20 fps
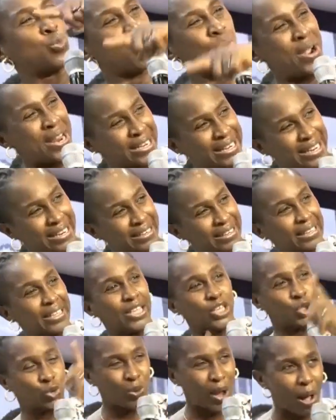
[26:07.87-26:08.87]

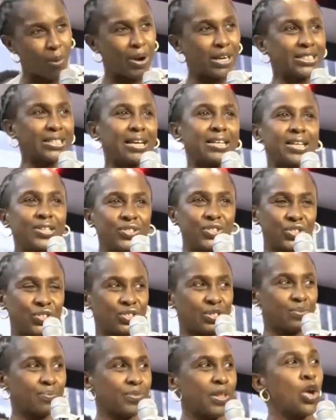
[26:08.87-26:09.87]
willing is where our challenge
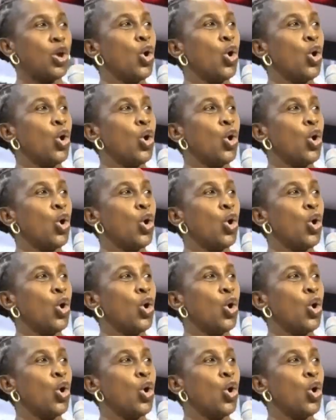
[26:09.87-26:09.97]
is.